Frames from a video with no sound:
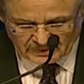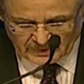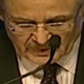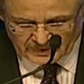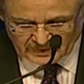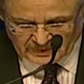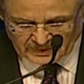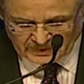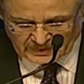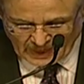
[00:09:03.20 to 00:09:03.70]

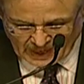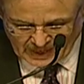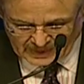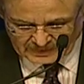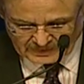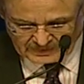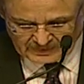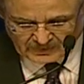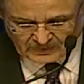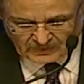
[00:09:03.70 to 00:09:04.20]

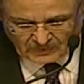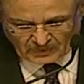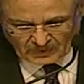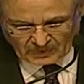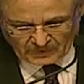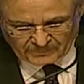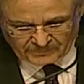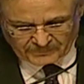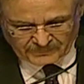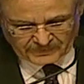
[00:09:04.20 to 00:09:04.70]
task
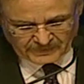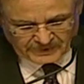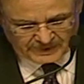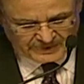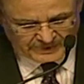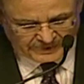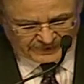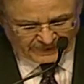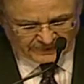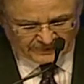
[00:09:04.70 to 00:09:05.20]
of
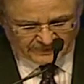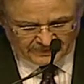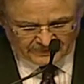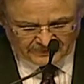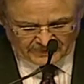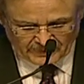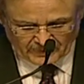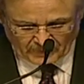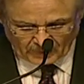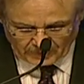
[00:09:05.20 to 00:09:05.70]
resurrecting the
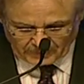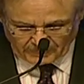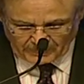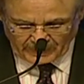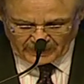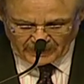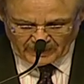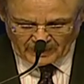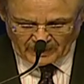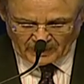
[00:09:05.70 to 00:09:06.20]
economy
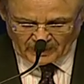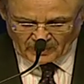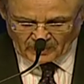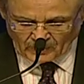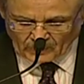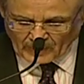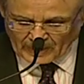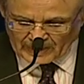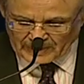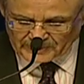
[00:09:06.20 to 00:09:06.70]

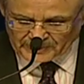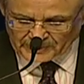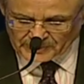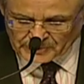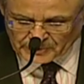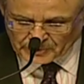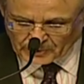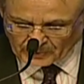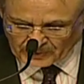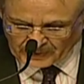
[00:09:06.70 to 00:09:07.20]
whilst
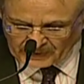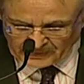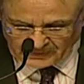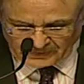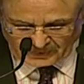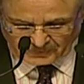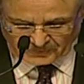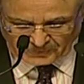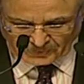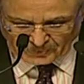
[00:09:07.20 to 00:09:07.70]
ensuring the
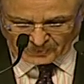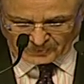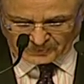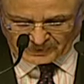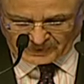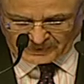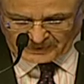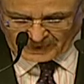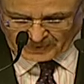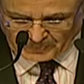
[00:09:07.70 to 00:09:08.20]
growth
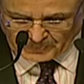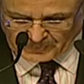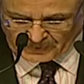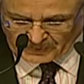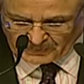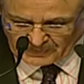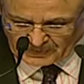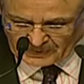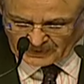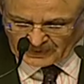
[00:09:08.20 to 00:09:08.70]
is
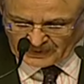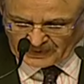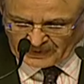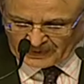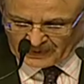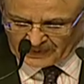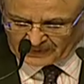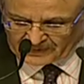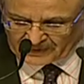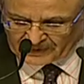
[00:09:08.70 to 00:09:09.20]
equitable
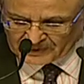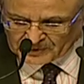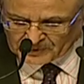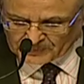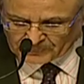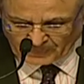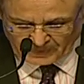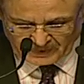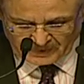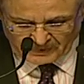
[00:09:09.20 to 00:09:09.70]
and can
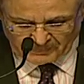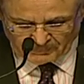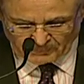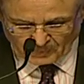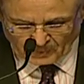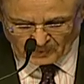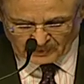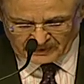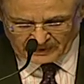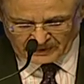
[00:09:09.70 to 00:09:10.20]
spur
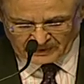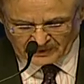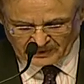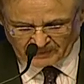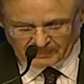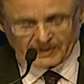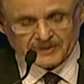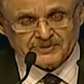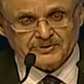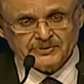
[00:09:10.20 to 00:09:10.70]
more than
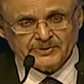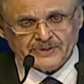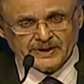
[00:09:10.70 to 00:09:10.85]
commensurate